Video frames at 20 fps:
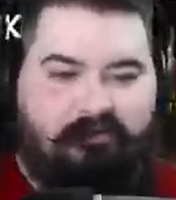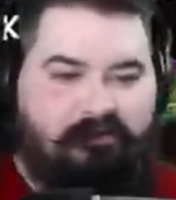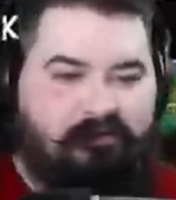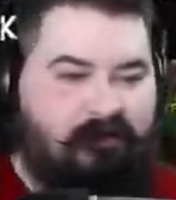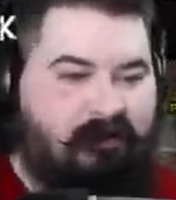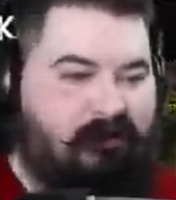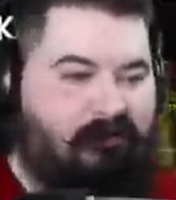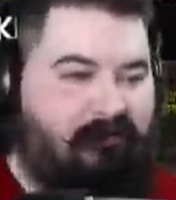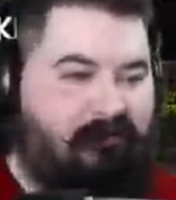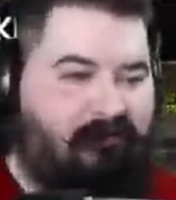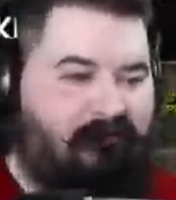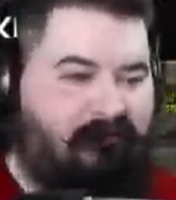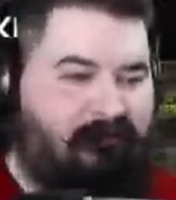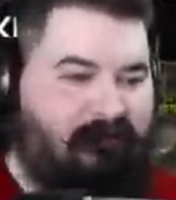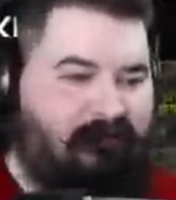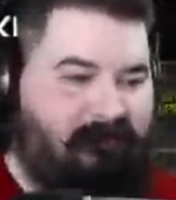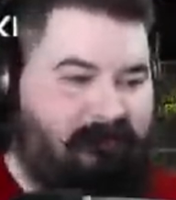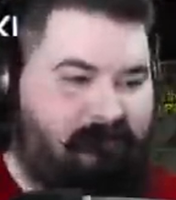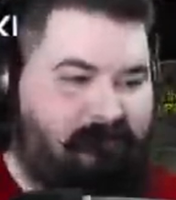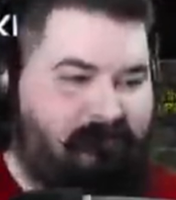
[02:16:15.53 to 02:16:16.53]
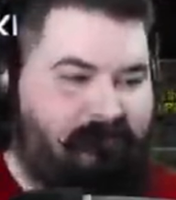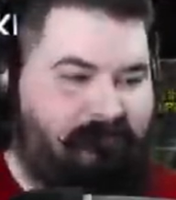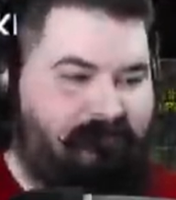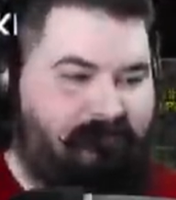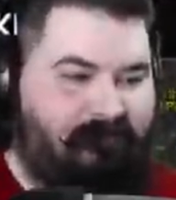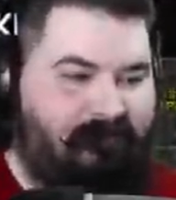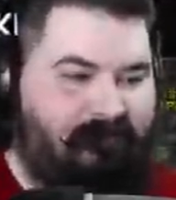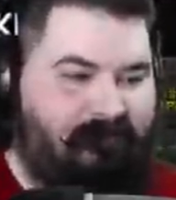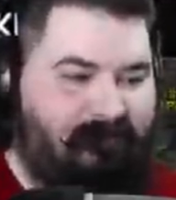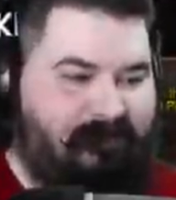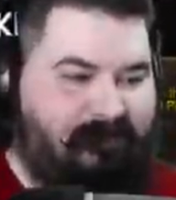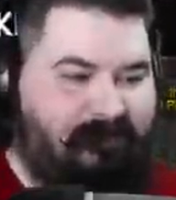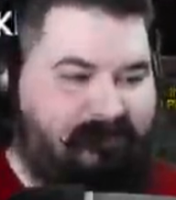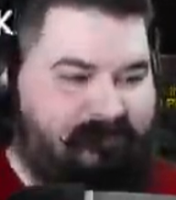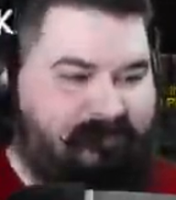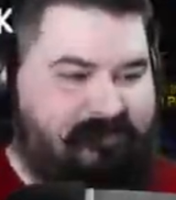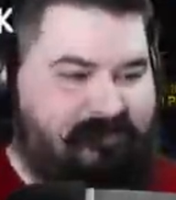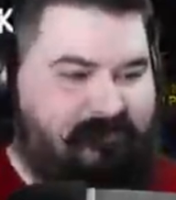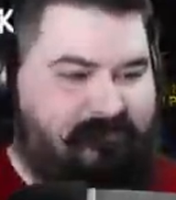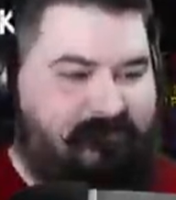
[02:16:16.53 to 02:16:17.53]
That'll be fine.
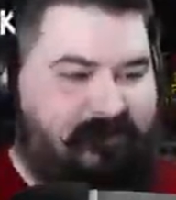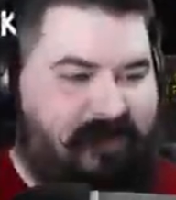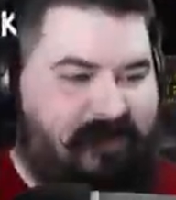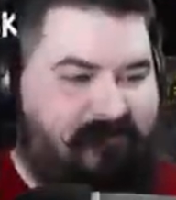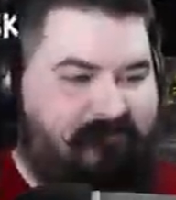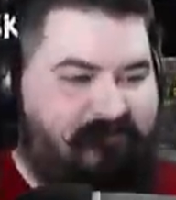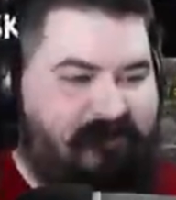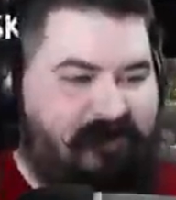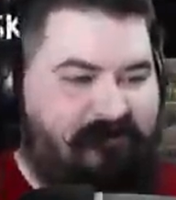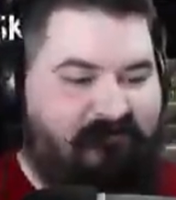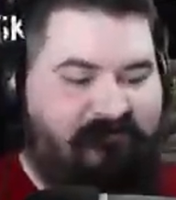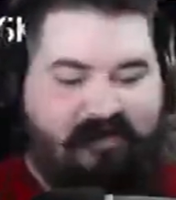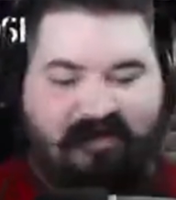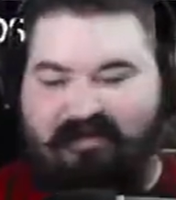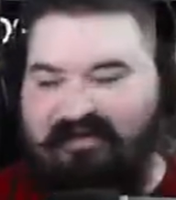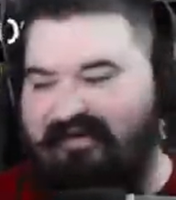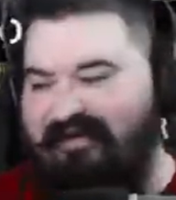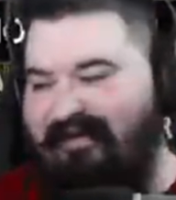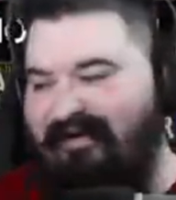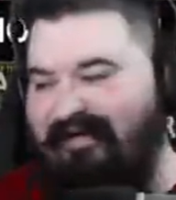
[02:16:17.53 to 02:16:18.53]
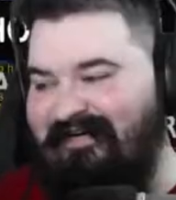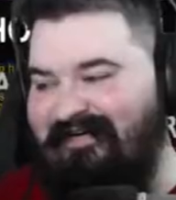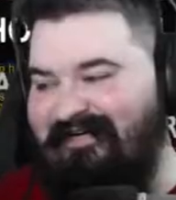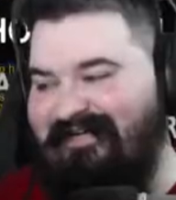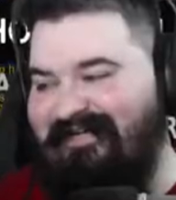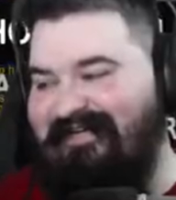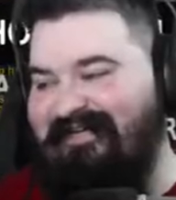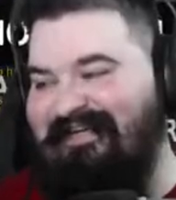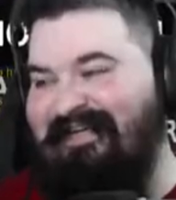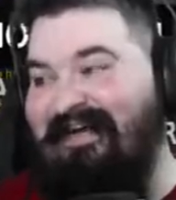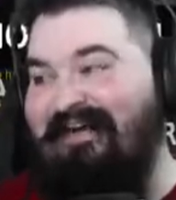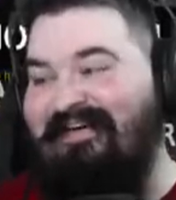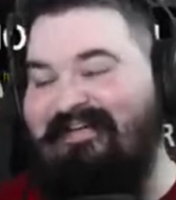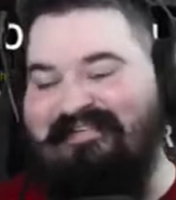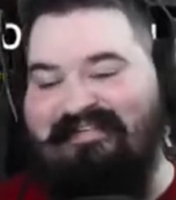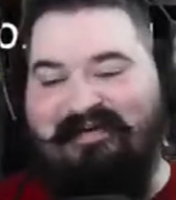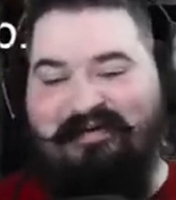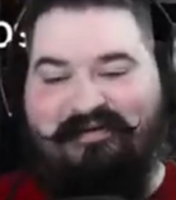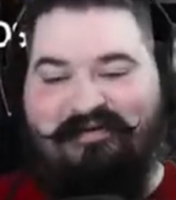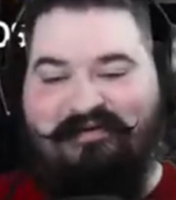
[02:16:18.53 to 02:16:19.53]
say to fire, fire, fight in hockey? Yo,
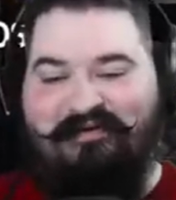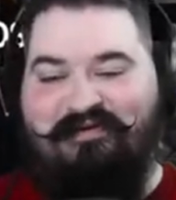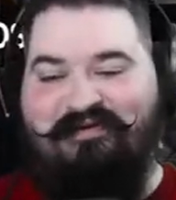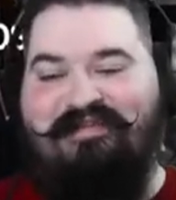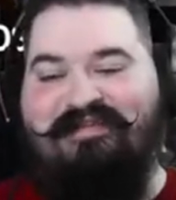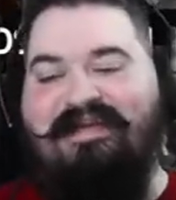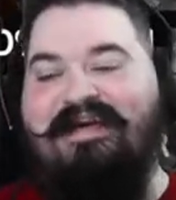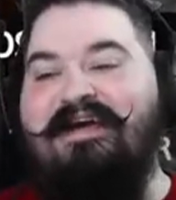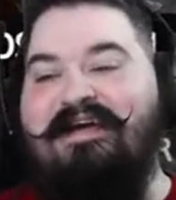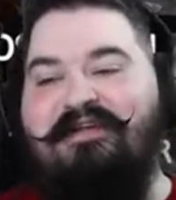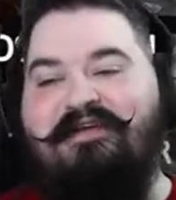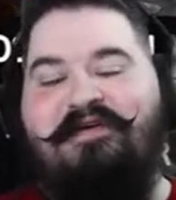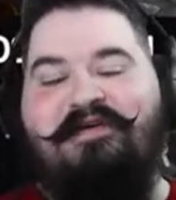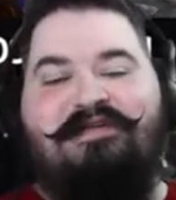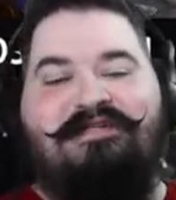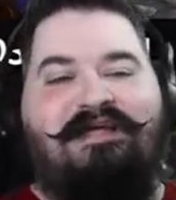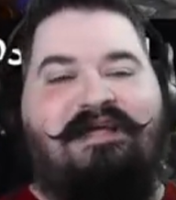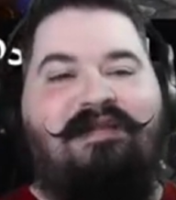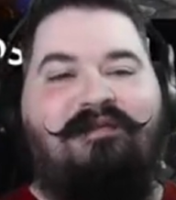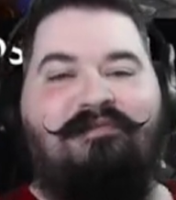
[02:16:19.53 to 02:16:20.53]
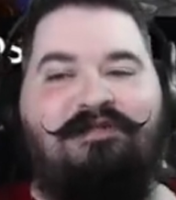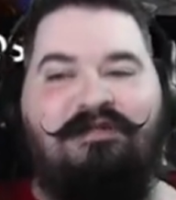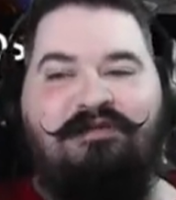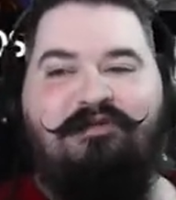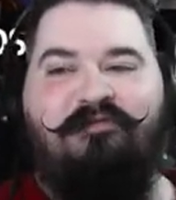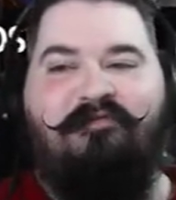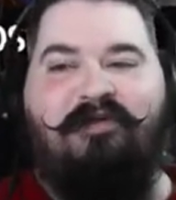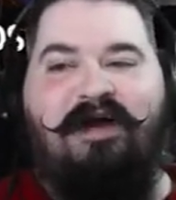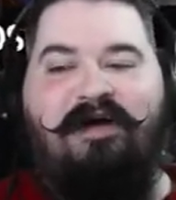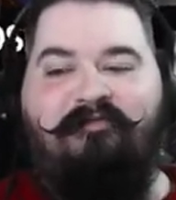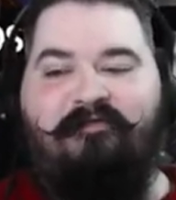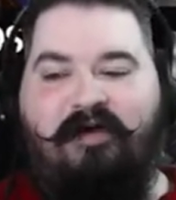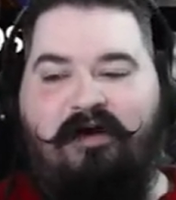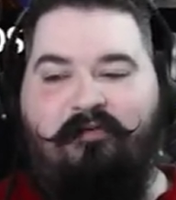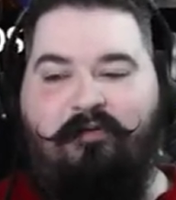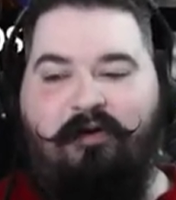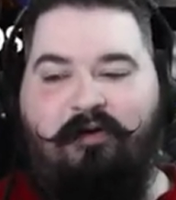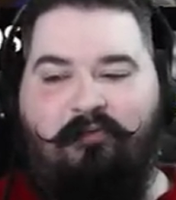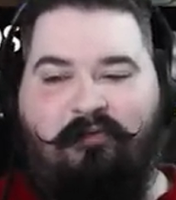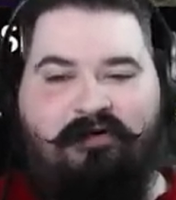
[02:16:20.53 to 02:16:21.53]
the, dude, dude, tell him to do fire
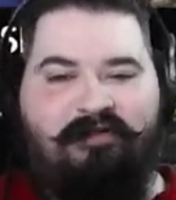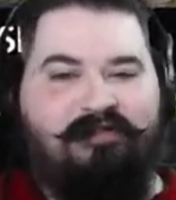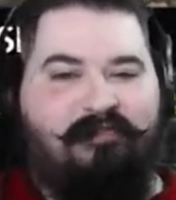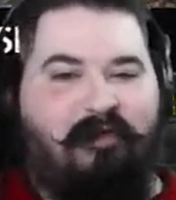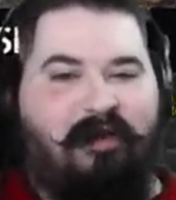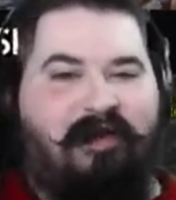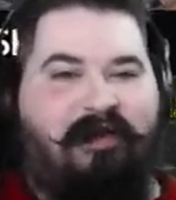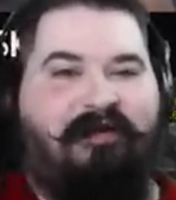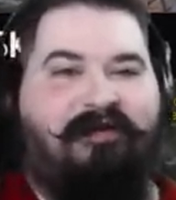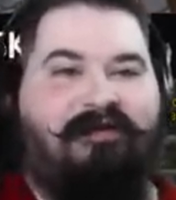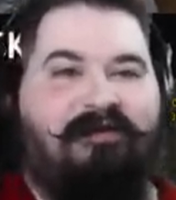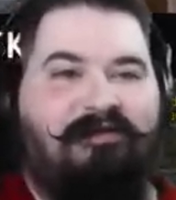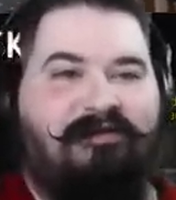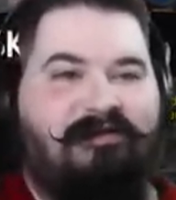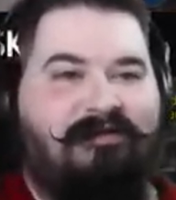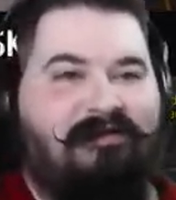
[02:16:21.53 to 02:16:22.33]
when he wants, man.